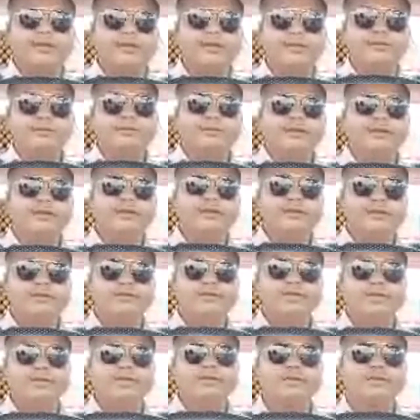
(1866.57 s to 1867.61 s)
much
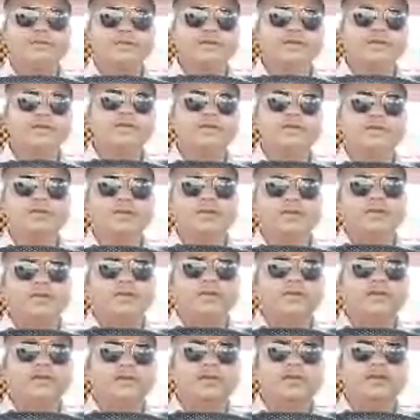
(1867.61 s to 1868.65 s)
difference on
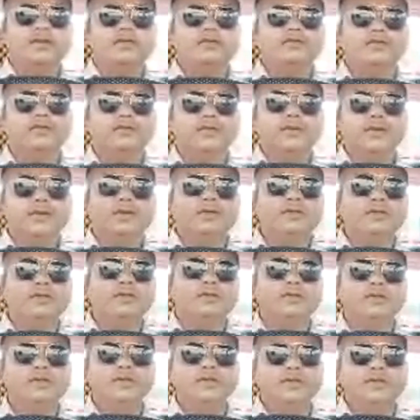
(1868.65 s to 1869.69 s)
this domain.
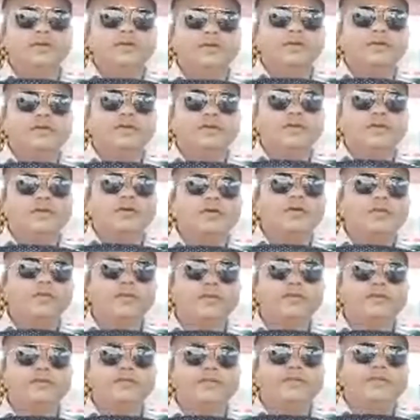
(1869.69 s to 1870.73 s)

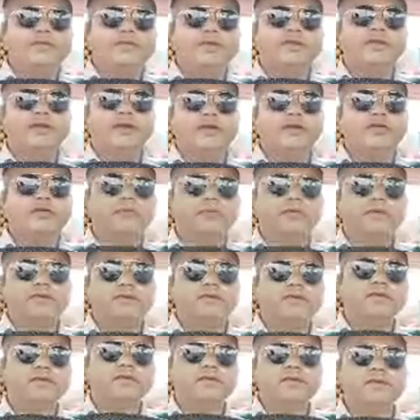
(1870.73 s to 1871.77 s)
Domain 15 and domain
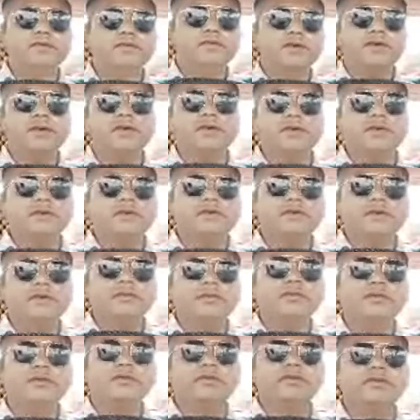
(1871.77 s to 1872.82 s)
16 are
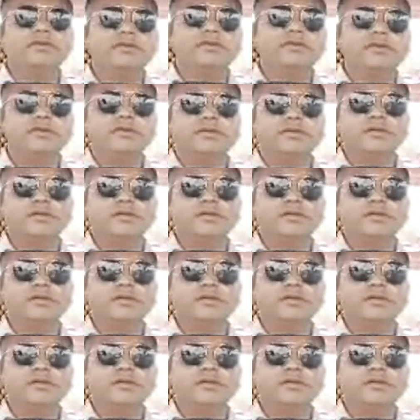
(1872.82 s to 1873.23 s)
something which is